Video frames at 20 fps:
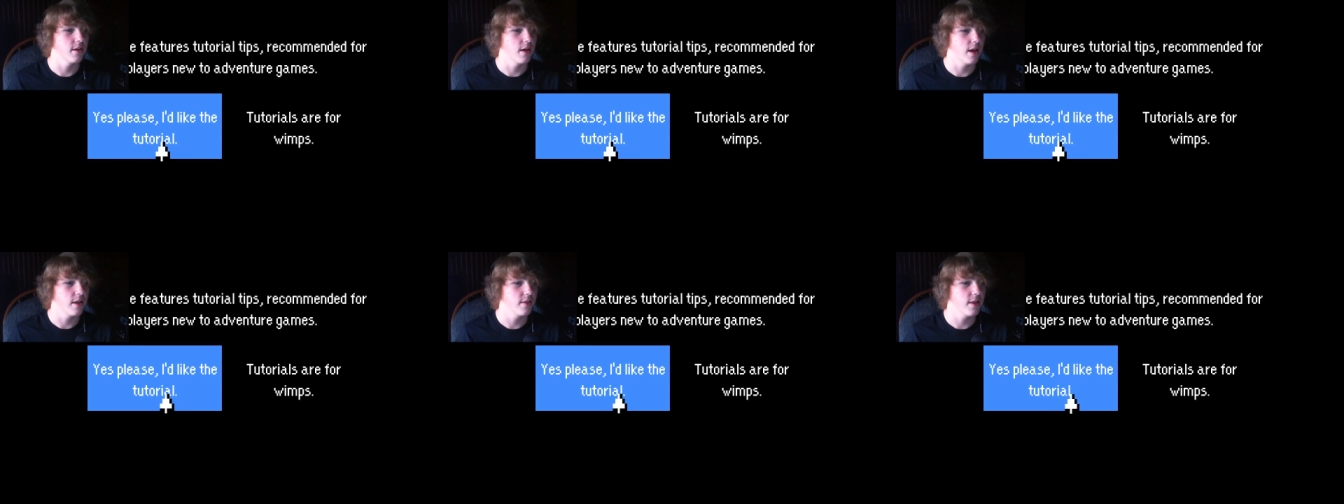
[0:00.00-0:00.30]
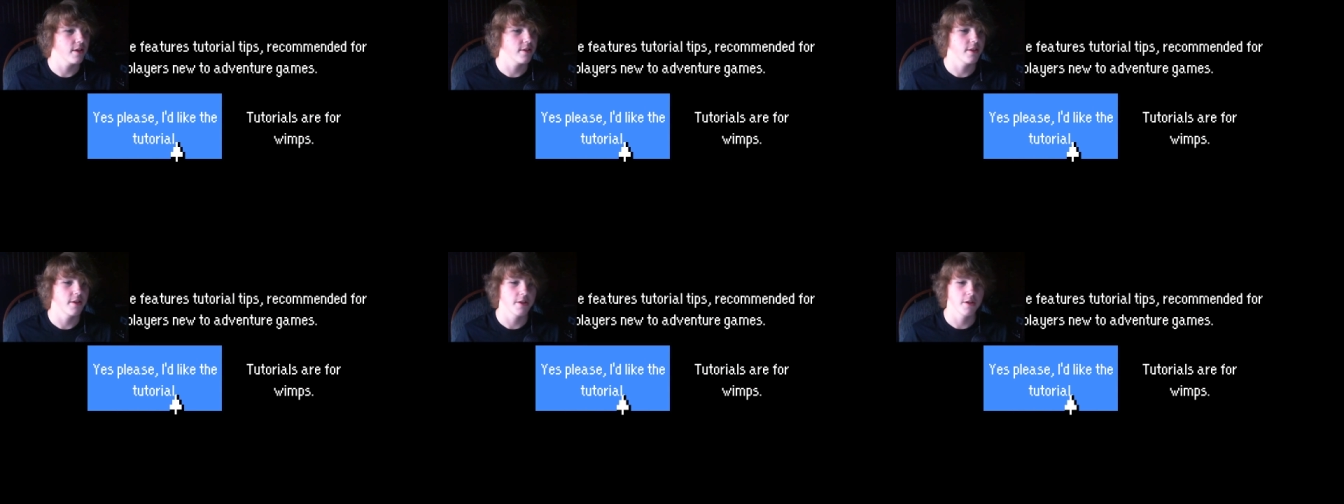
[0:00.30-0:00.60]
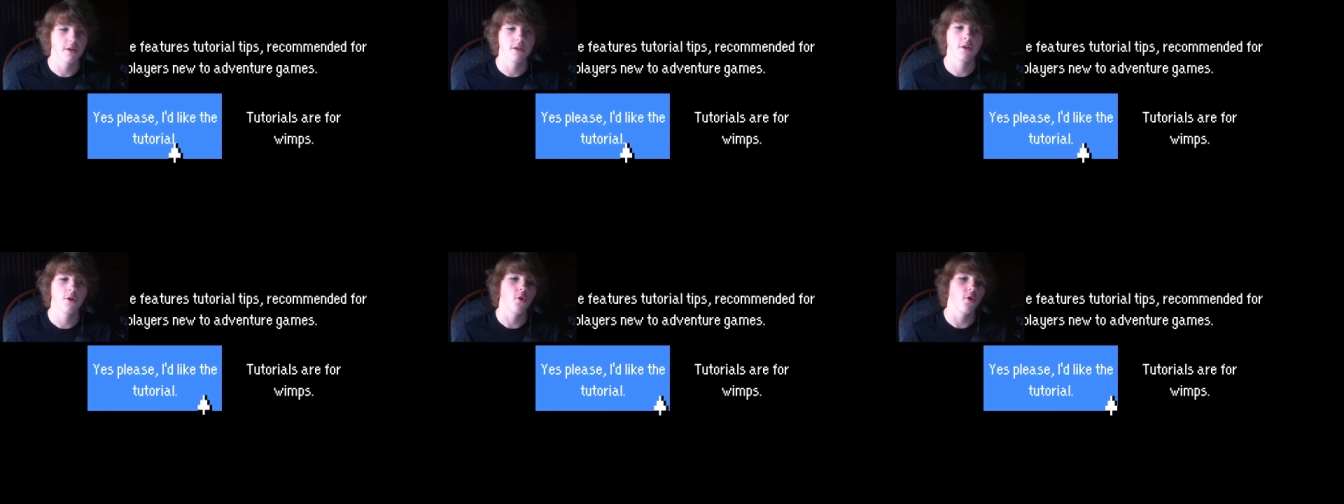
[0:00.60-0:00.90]
I'd like the
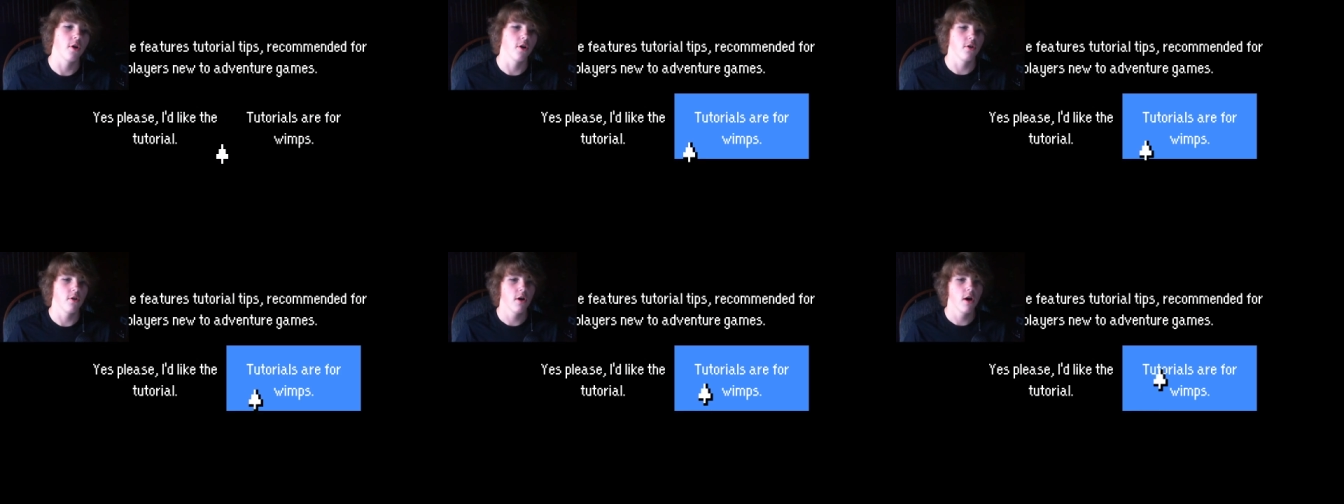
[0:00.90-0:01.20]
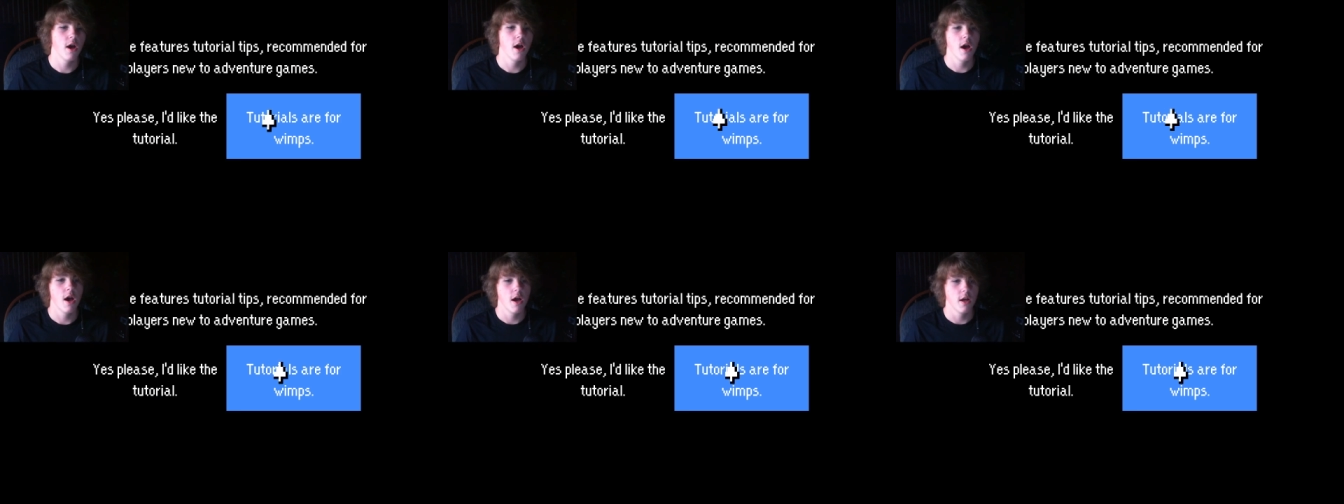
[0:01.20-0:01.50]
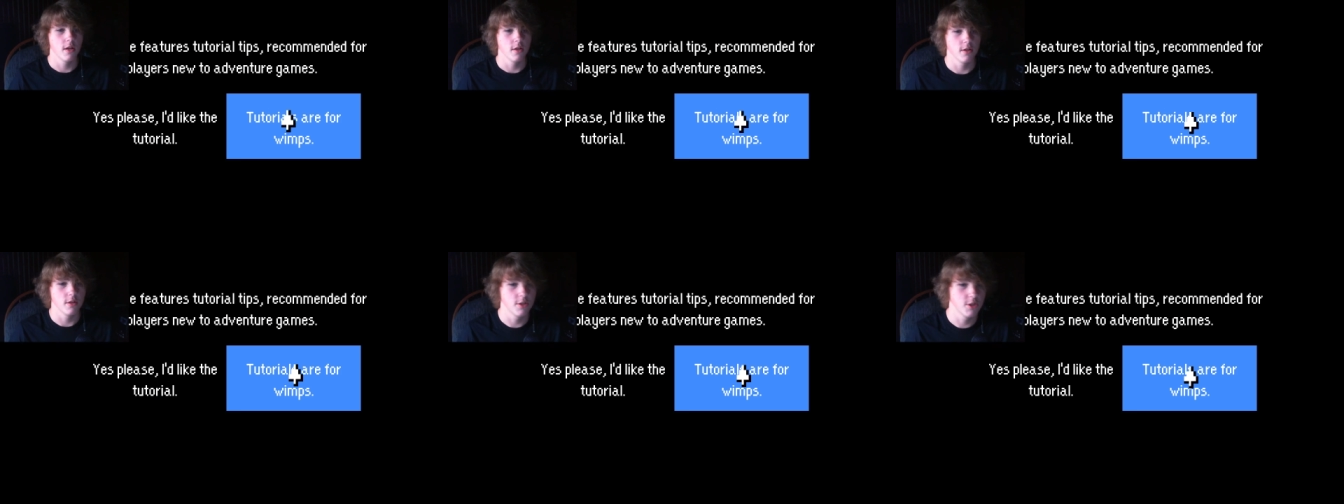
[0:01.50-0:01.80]
tutorial.
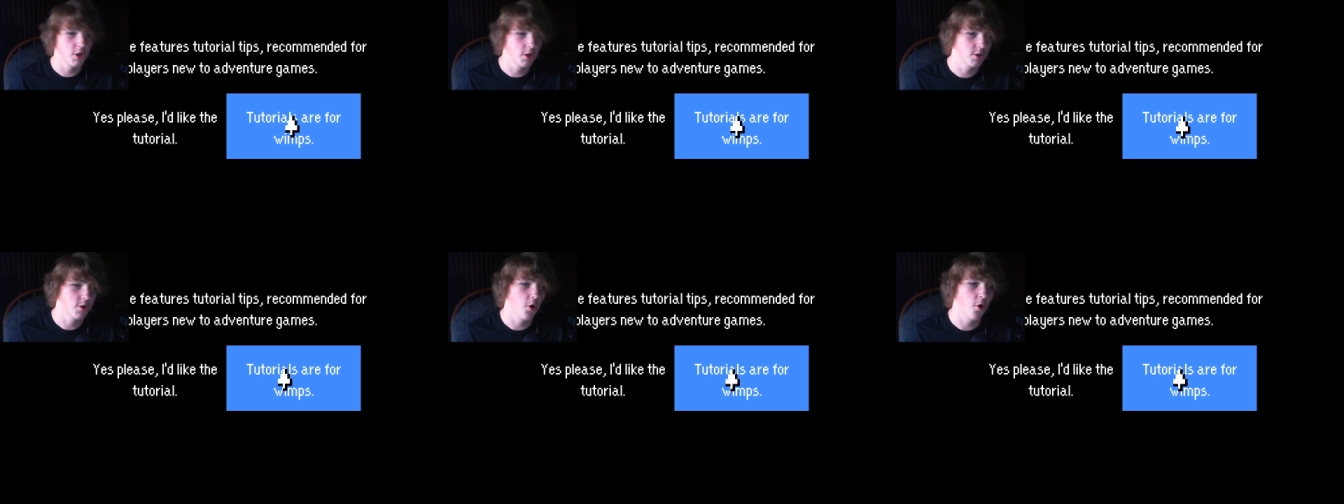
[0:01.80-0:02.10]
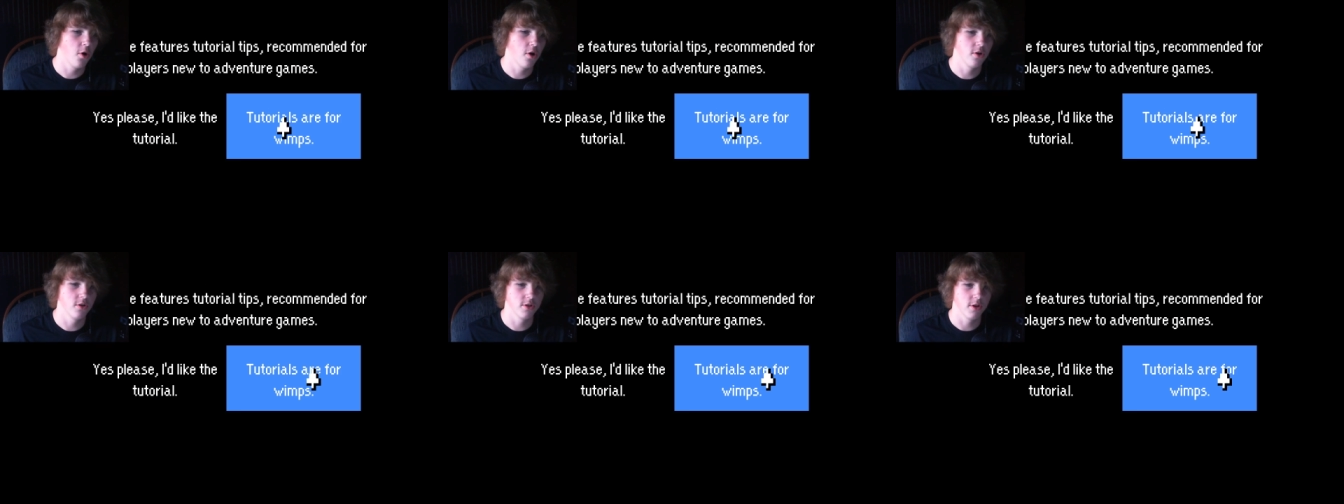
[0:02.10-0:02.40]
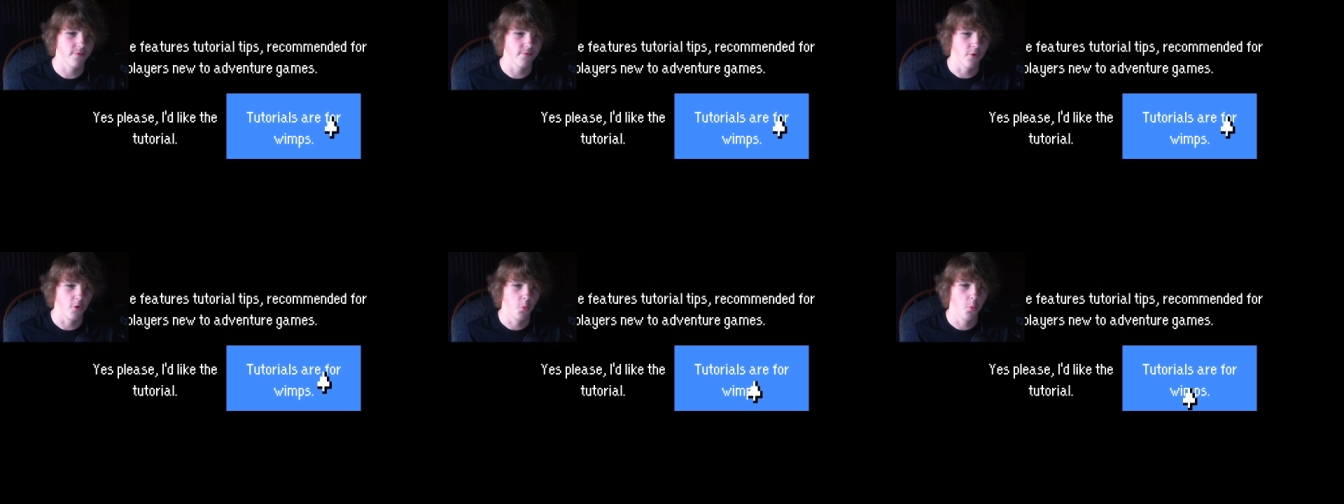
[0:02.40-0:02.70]
Tutorials
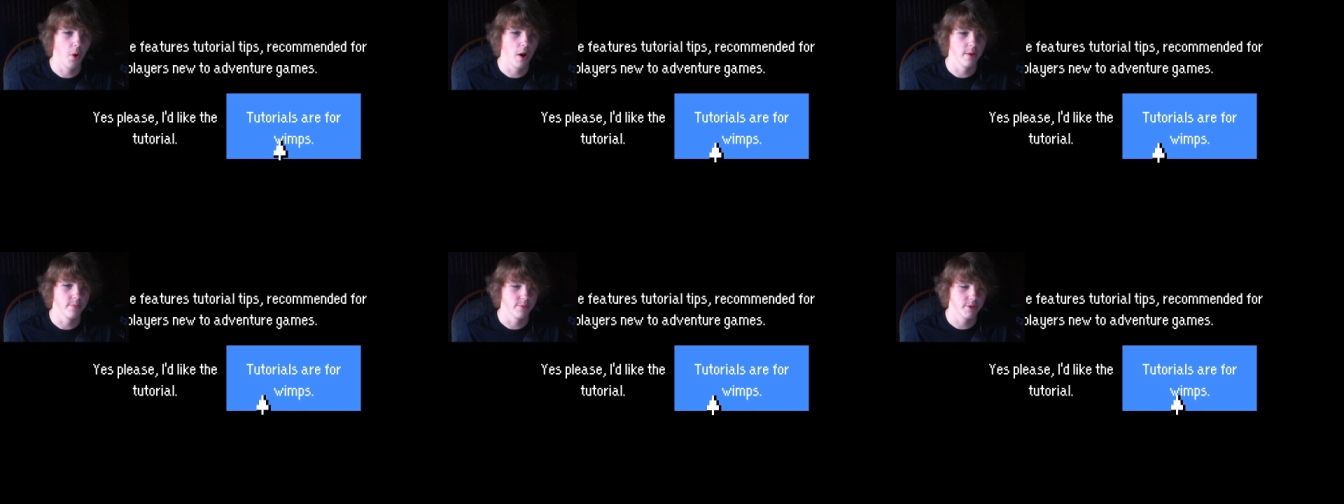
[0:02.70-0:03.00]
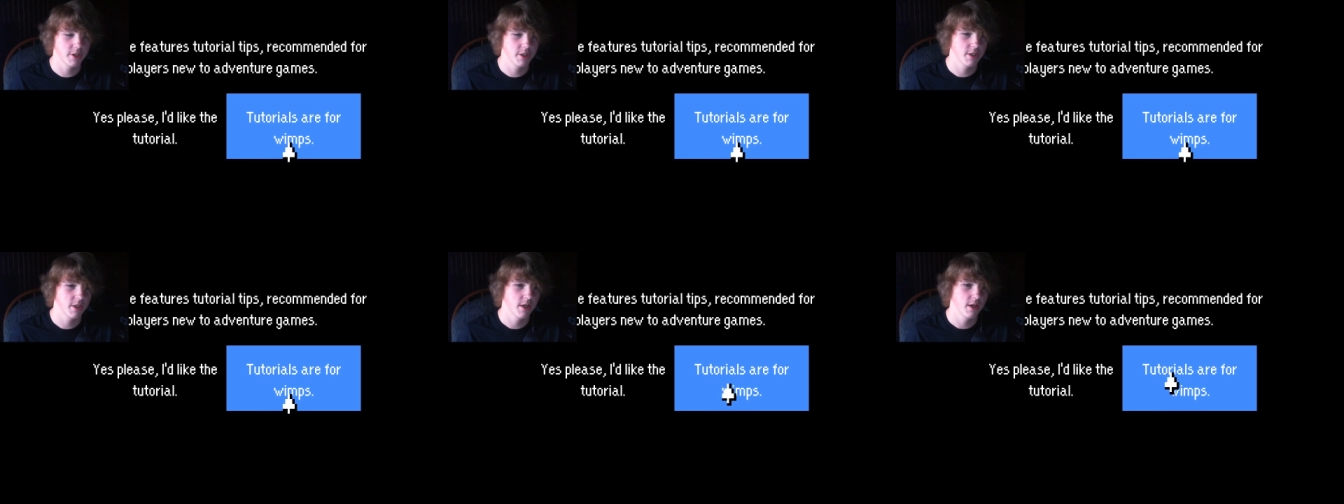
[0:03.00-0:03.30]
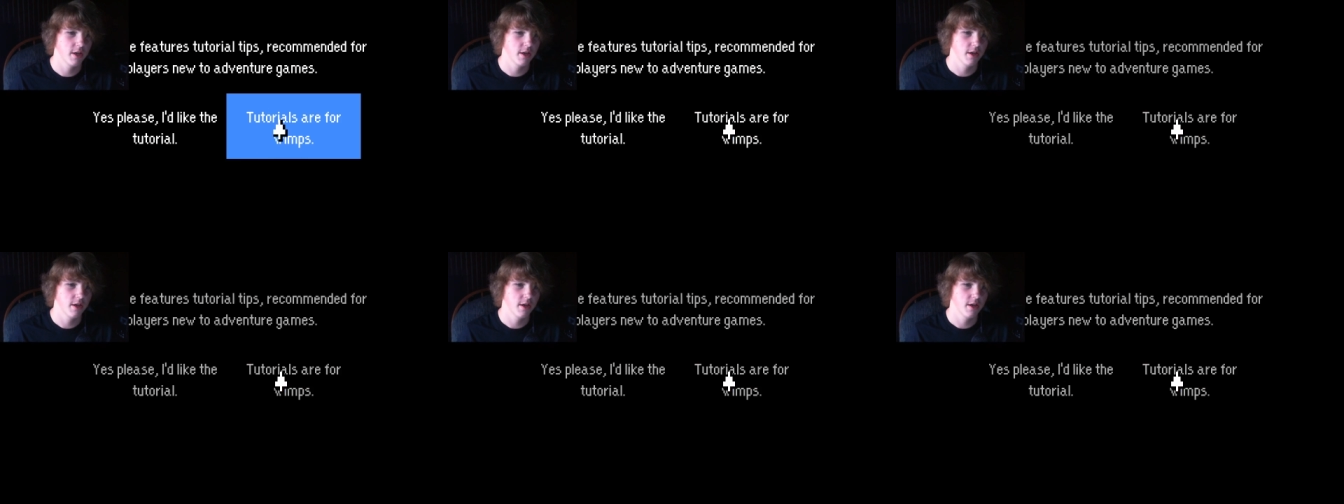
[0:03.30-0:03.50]
are for wimps.